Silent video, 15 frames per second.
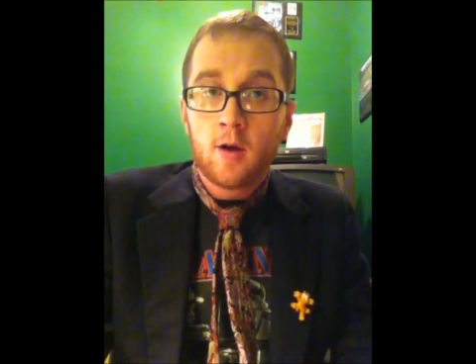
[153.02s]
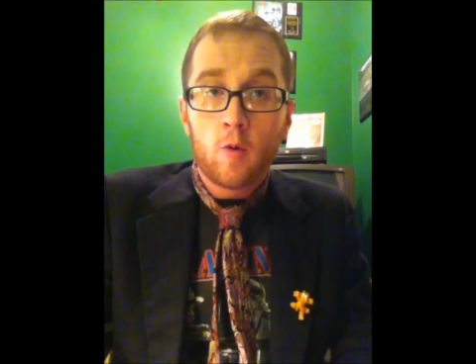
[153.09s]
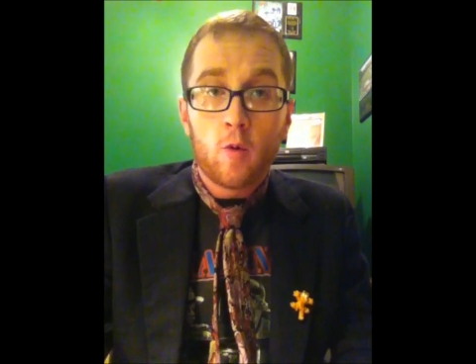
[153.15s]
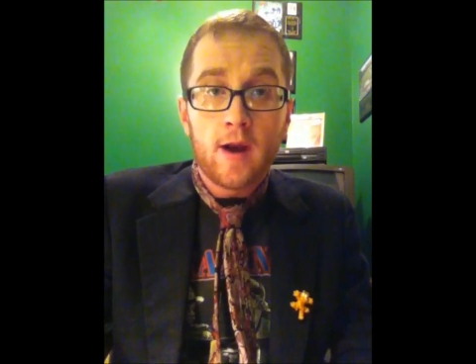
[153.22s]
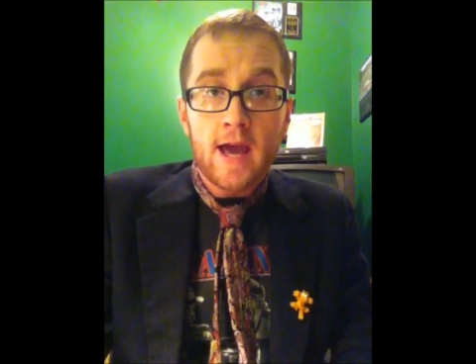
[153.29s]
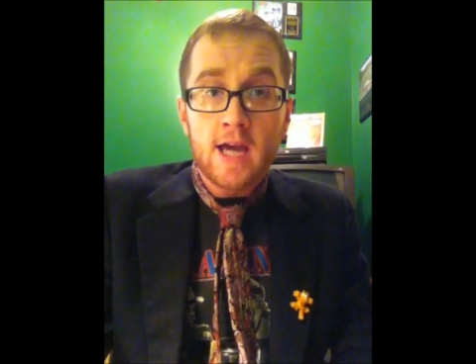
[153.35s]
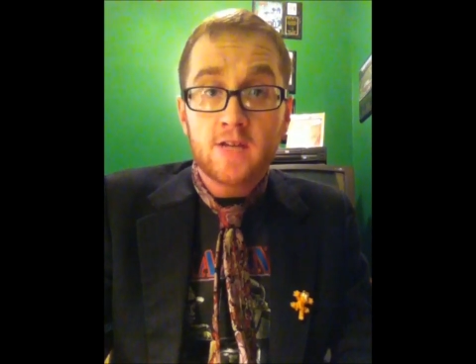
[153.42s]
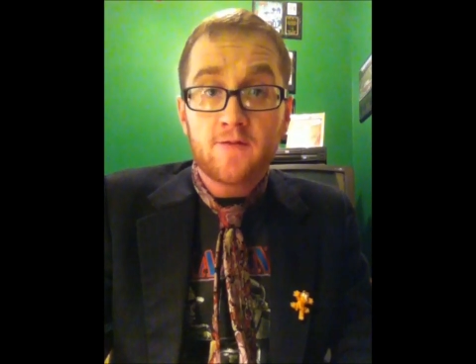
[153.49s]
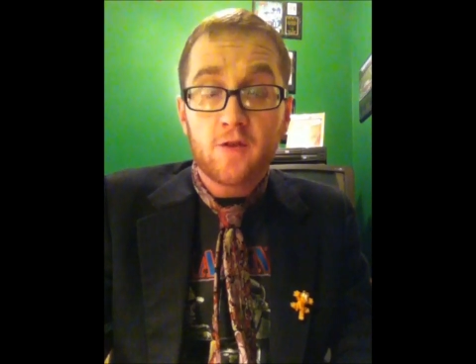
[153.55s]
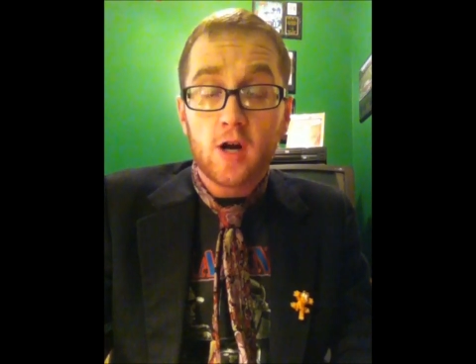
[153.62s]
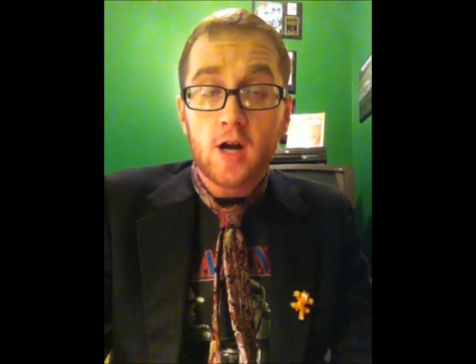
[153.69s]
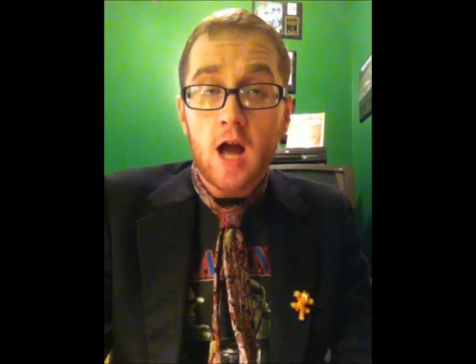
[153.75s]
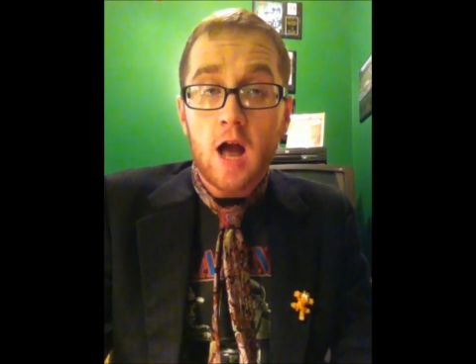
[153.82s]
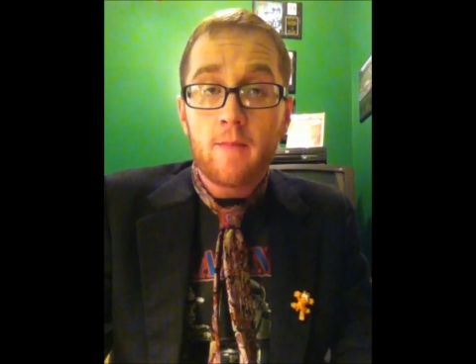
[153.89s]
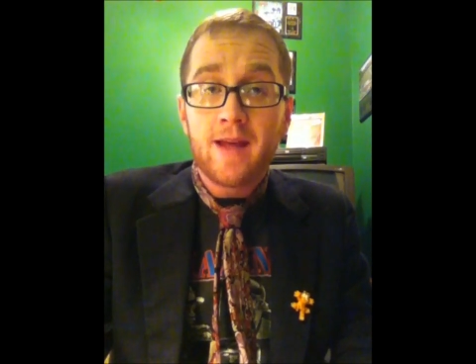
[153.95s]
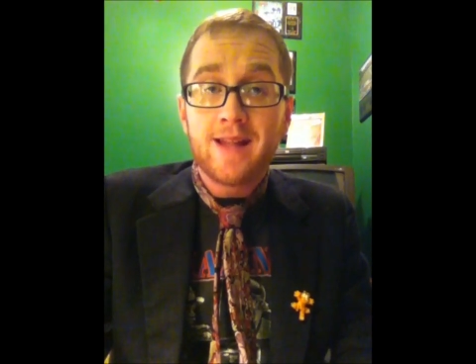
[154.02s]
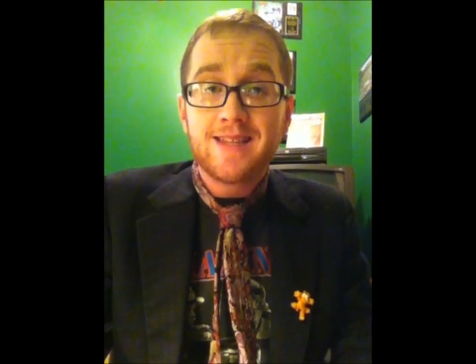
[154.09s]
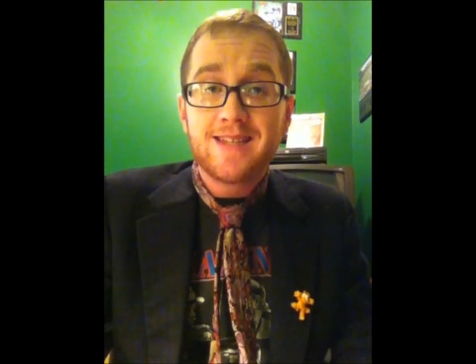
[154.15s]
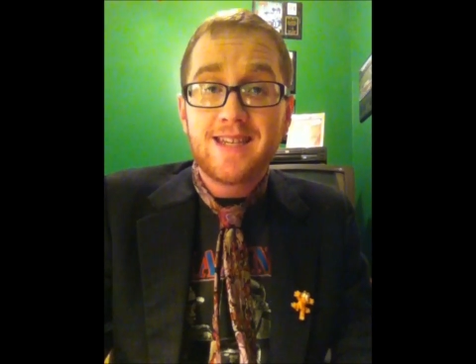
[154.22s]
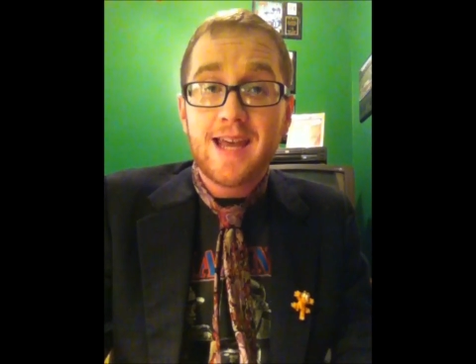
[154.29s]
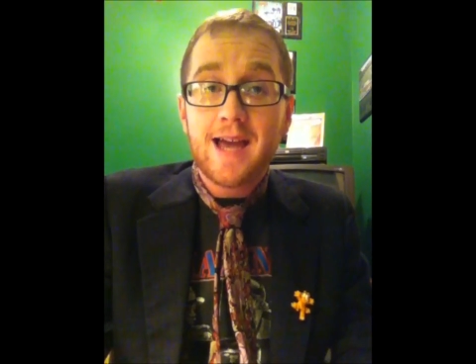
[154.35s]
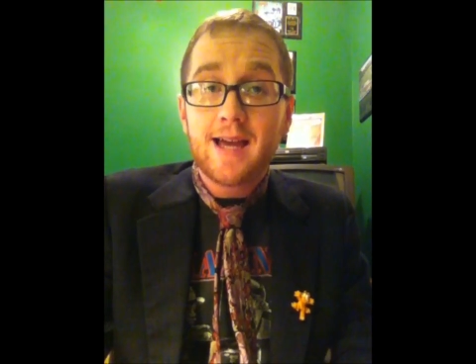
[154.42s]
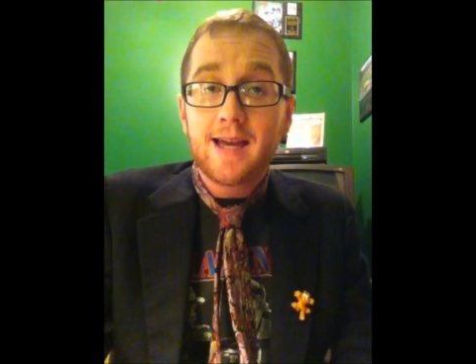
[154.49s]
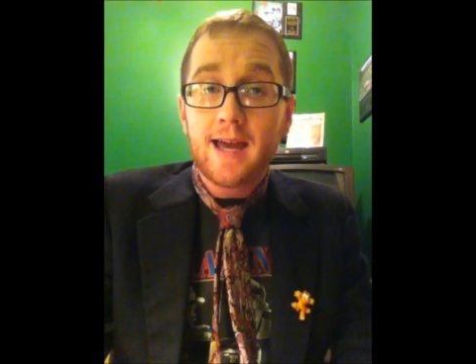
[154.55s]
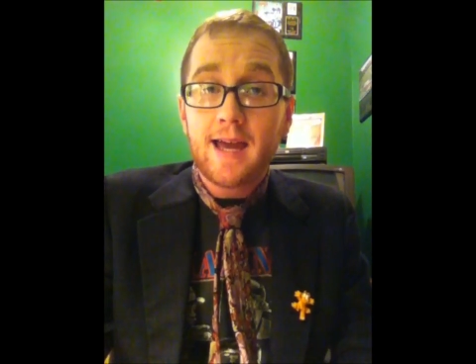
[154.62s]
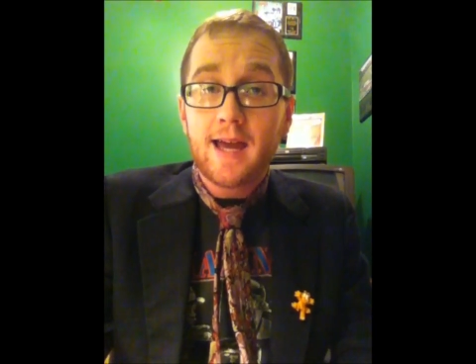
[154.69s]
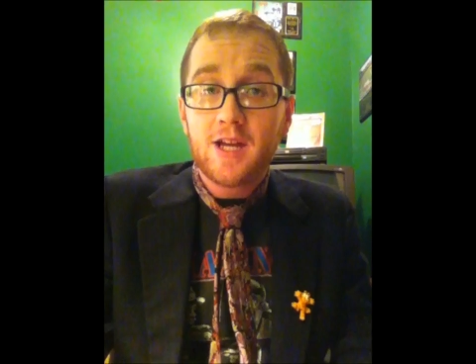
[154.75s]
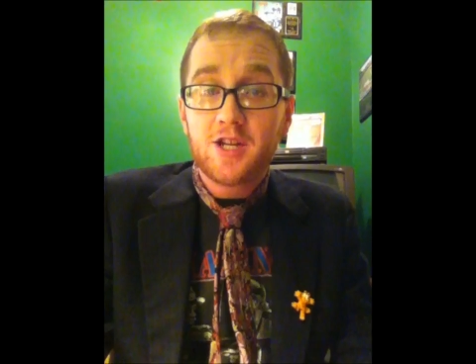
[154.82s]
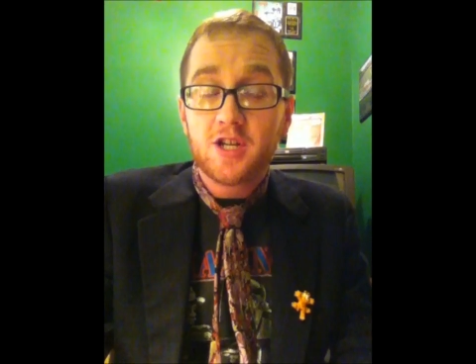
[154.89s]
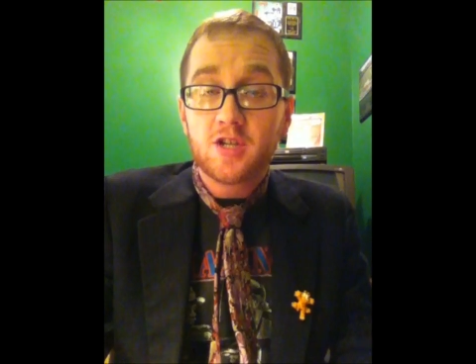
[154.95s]
When asked for a comment, CIA
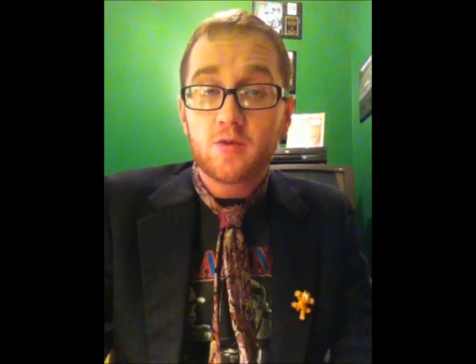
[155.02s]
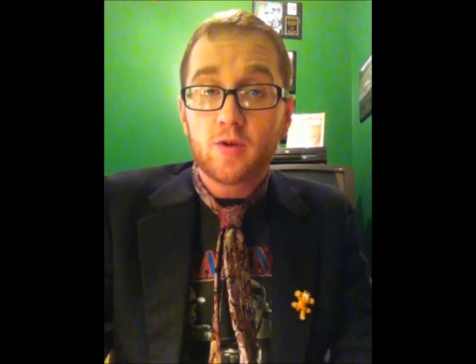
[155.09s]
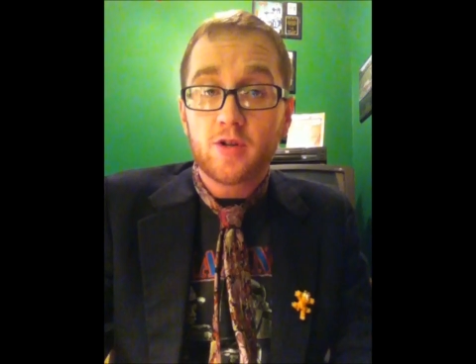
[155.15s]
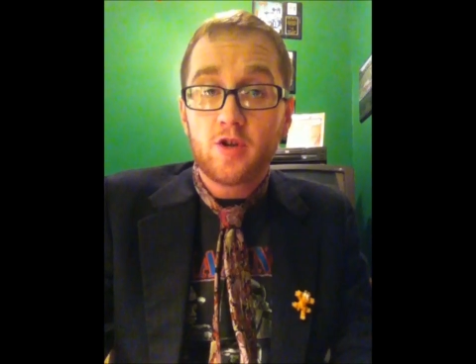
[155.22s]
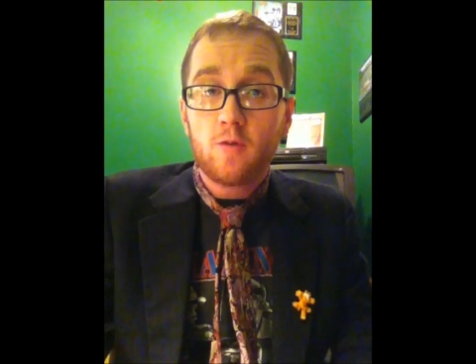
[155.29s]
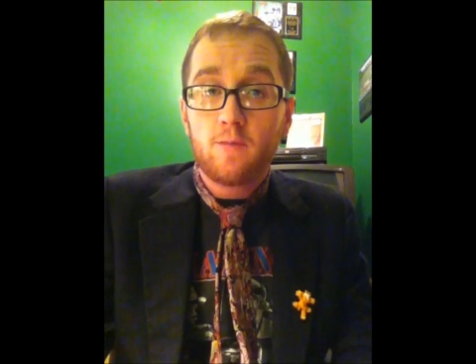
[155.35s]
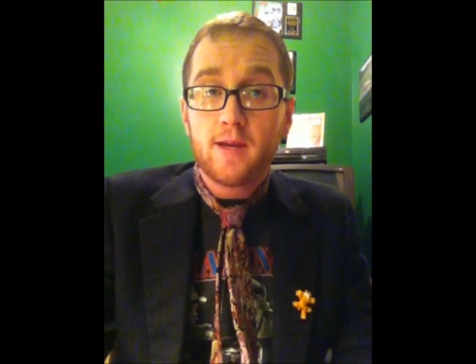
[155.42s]
agents were too